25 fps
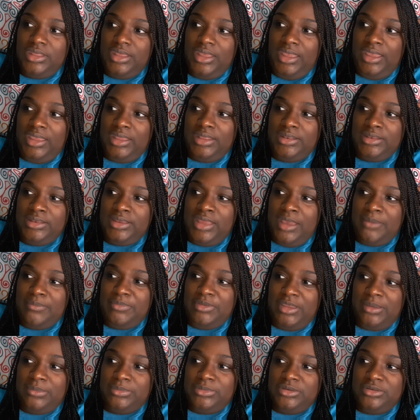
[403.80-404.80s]
and not
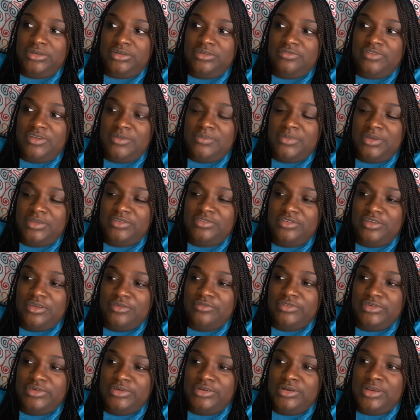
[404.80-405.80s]
be able to defend
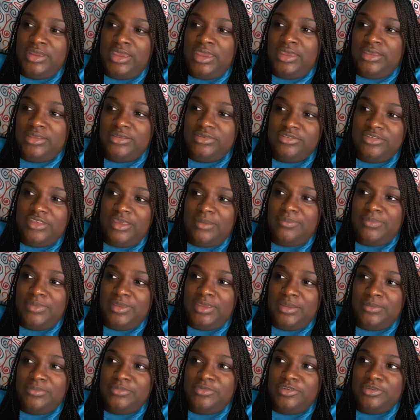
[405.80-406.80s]
myself, or set
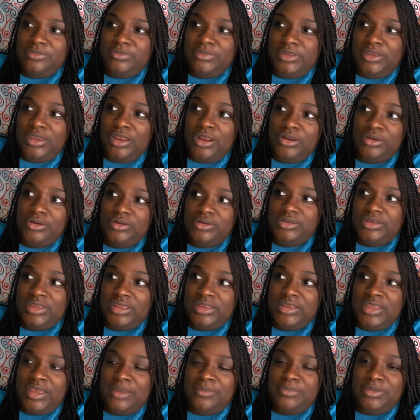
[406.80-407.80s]
me up to be hurt
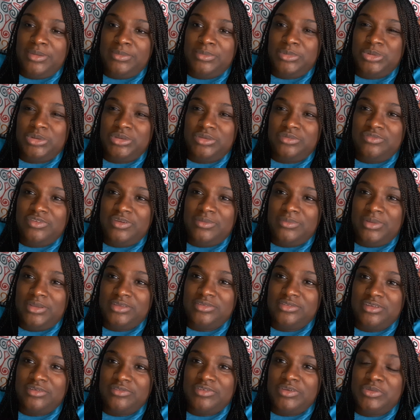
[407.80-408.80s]
and not be able to defend
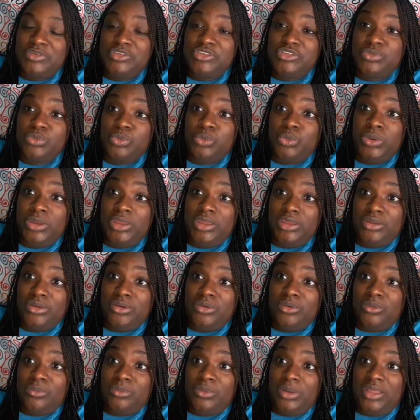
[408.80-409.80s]
myself. It just wouldn't
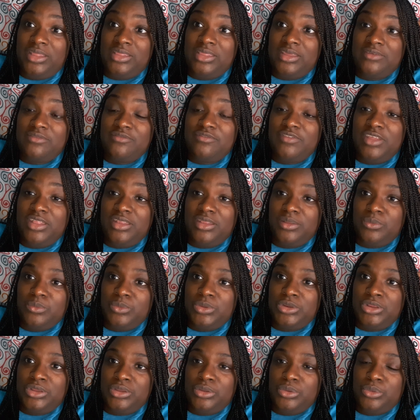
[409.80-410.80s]
go away. That feeling
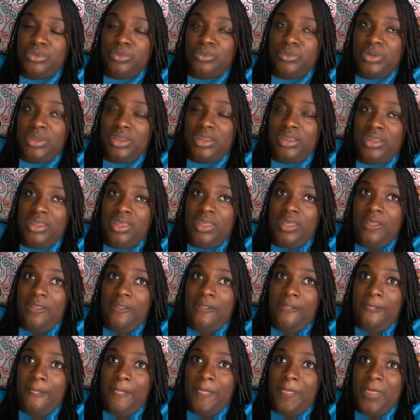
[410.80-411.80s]
wouldn't go away.
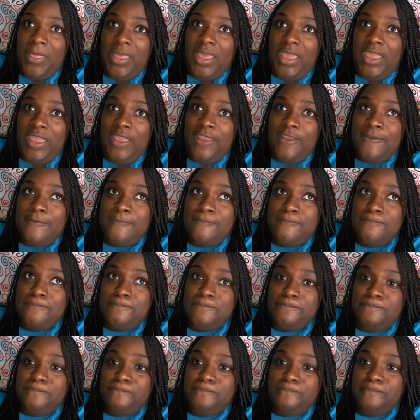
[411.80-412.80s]

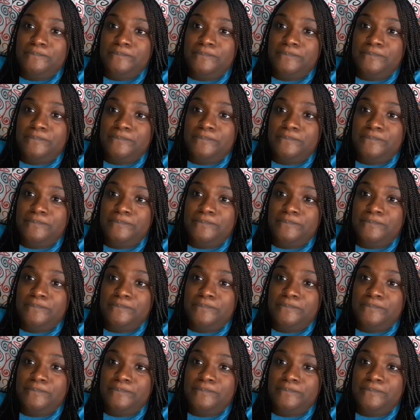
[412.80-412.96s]
And